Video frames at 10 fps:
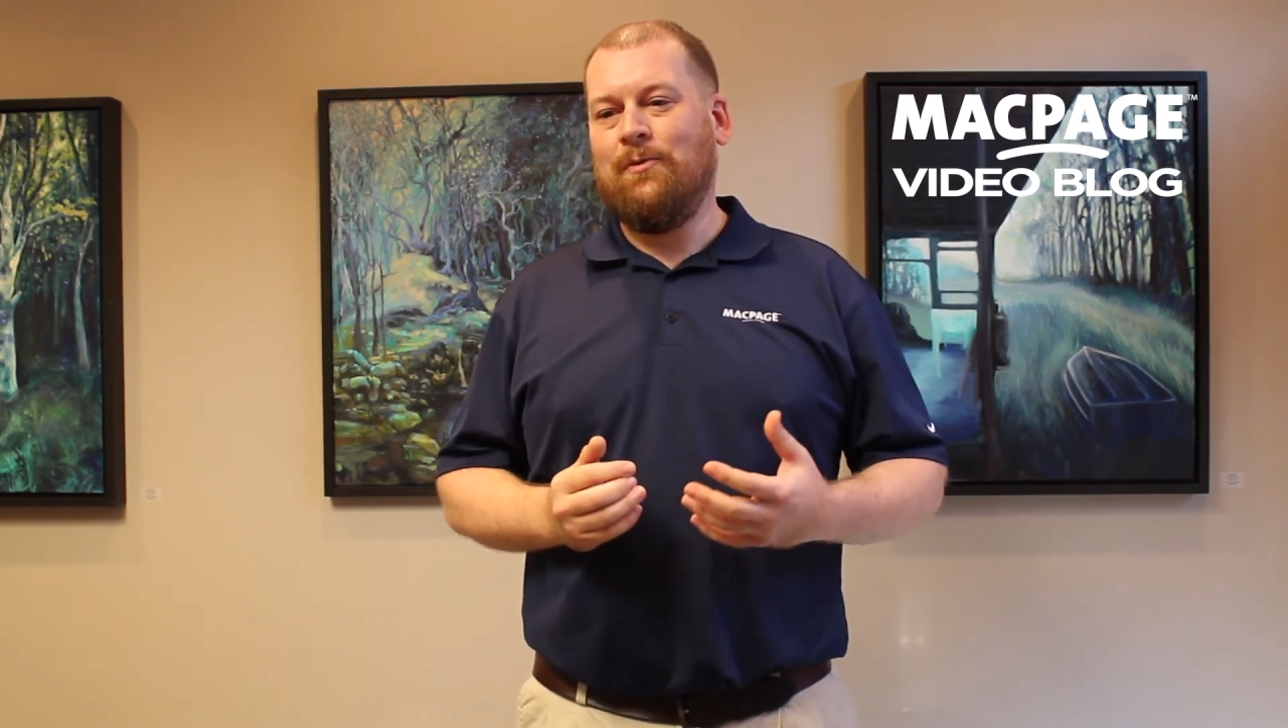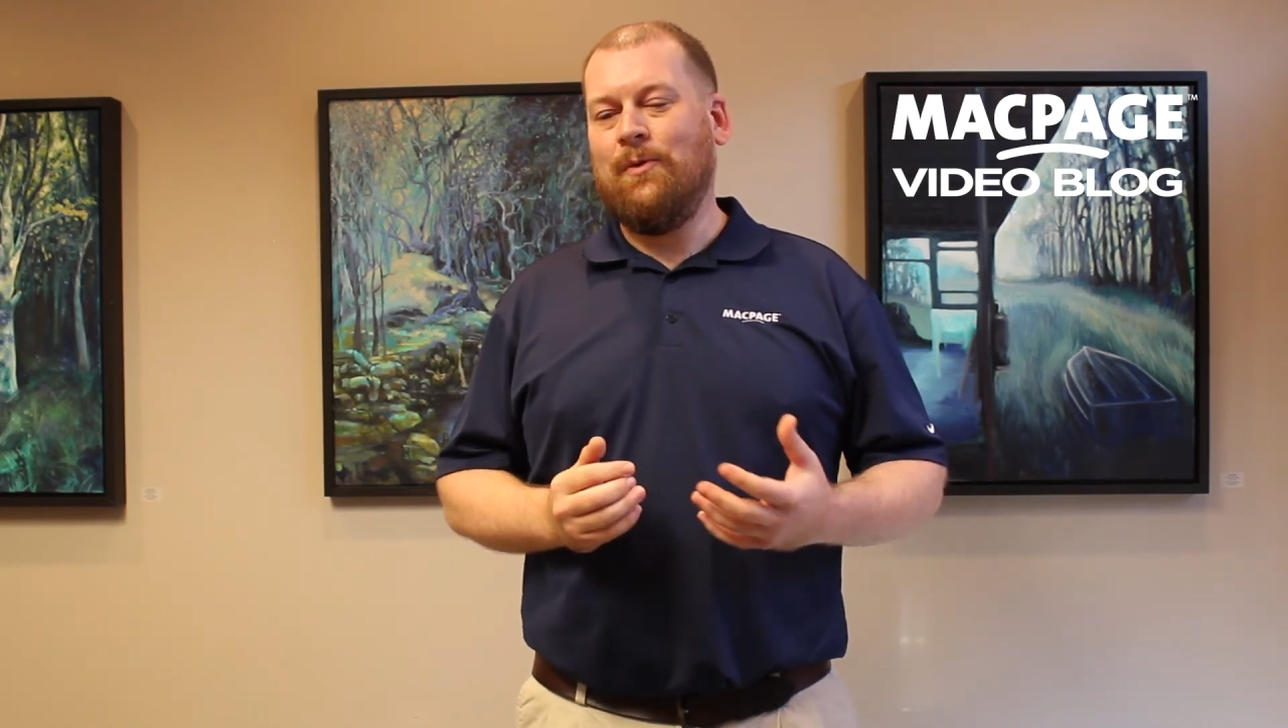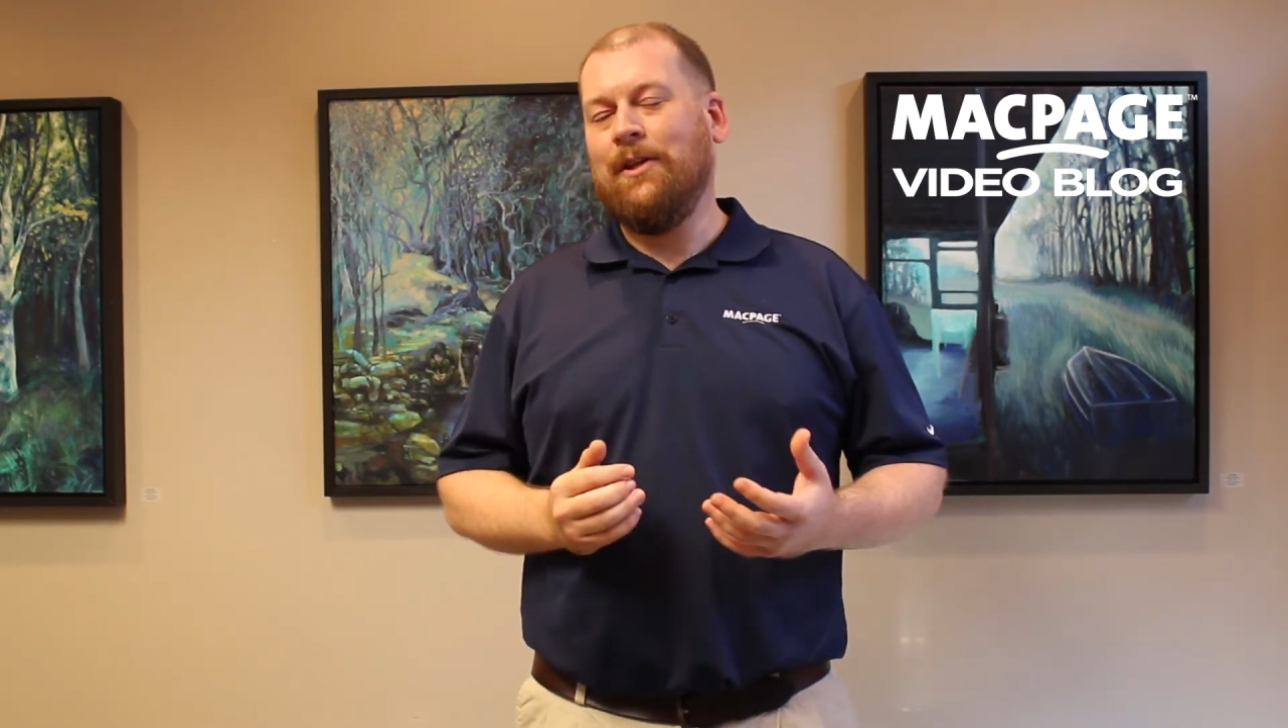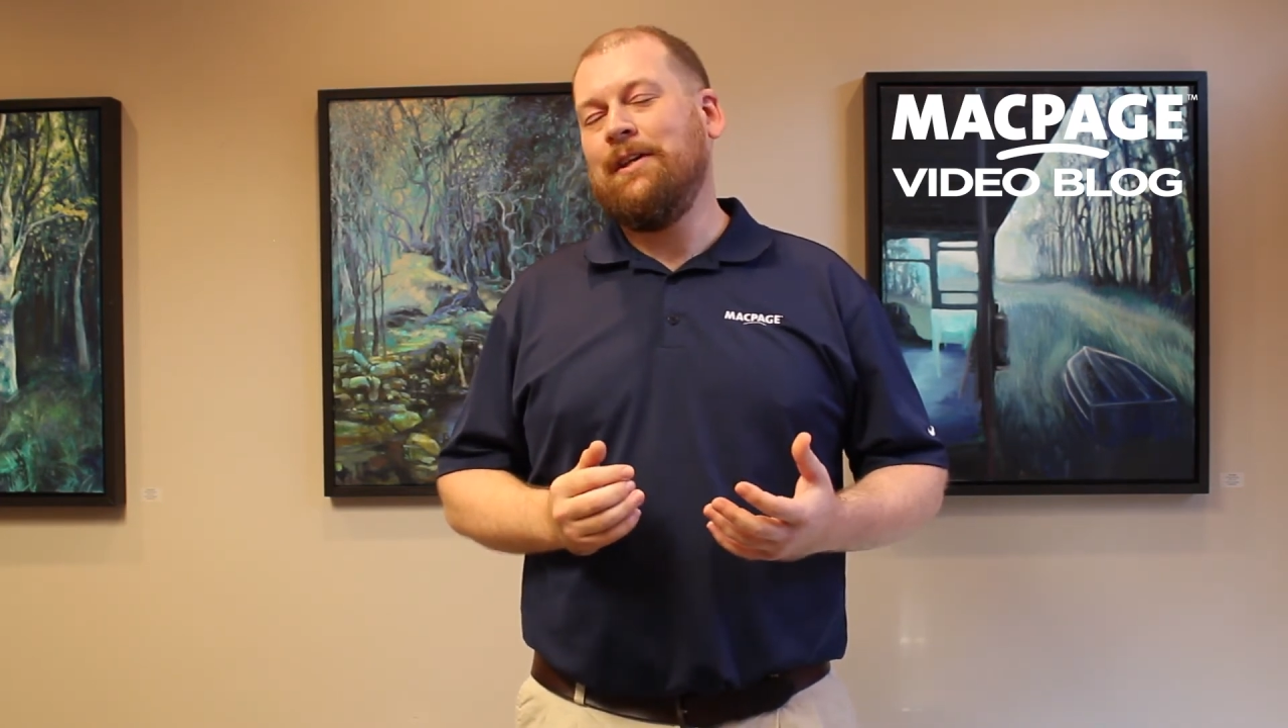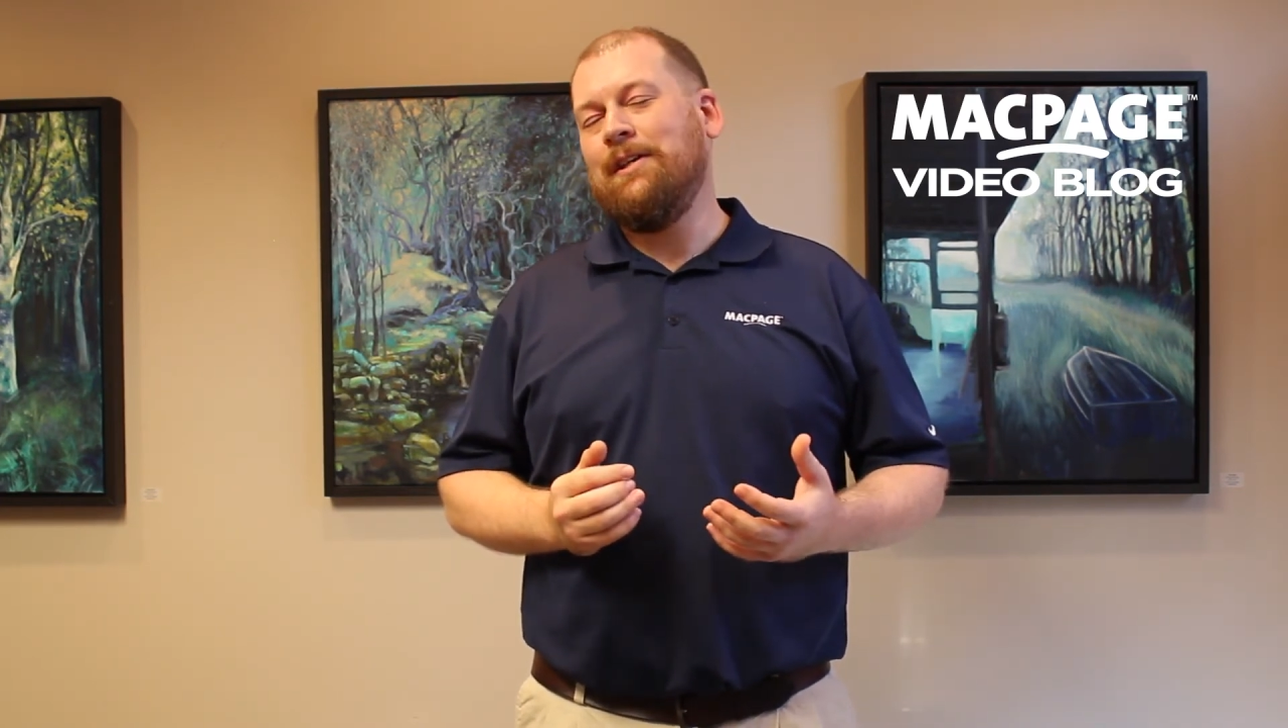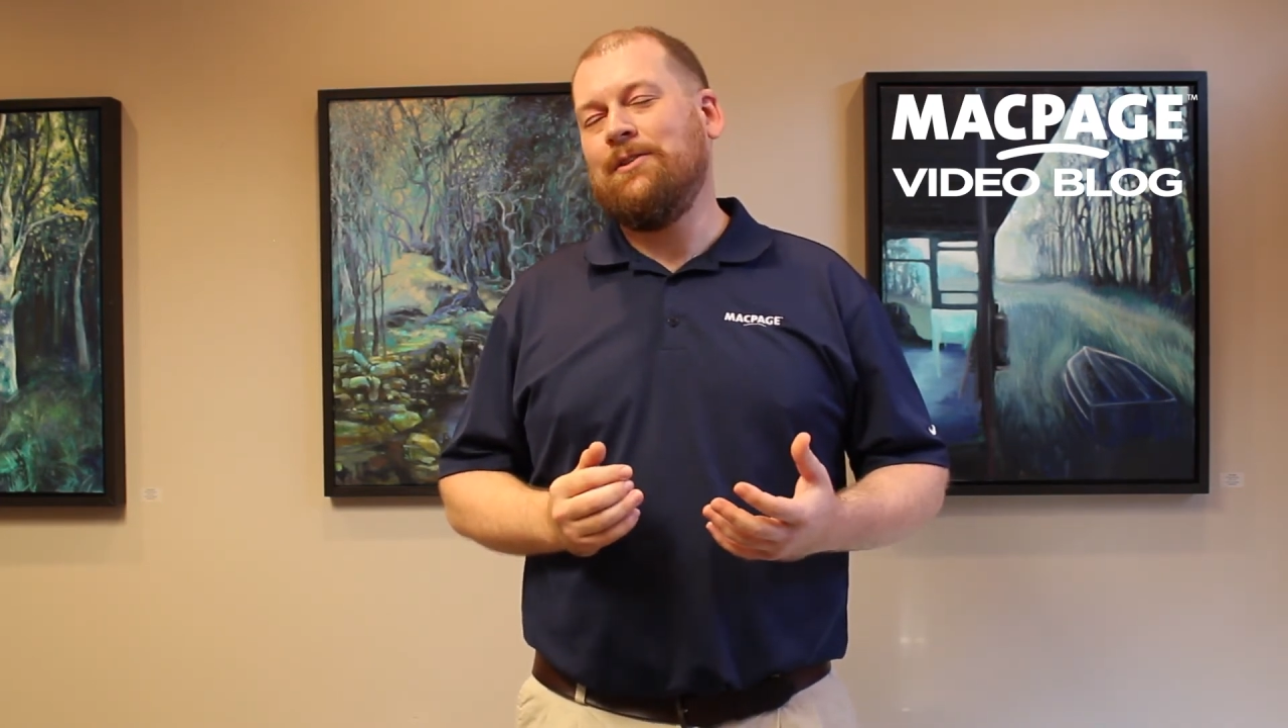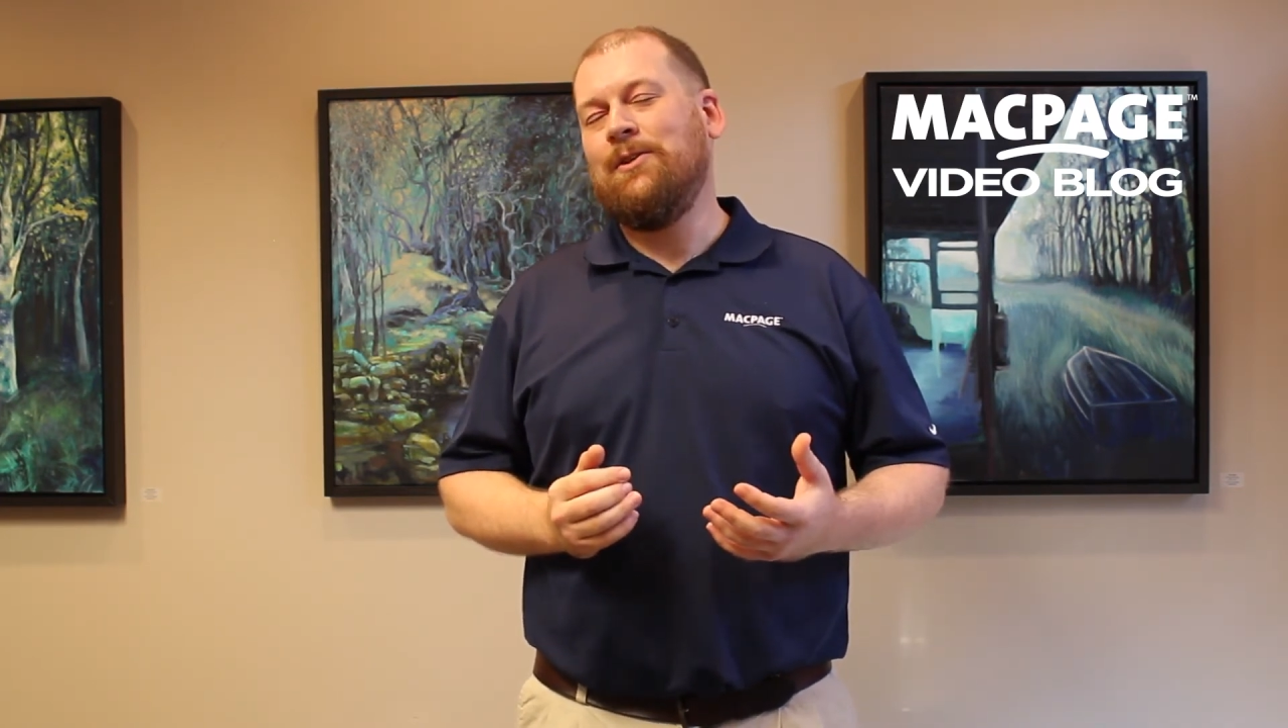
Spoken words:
Really, in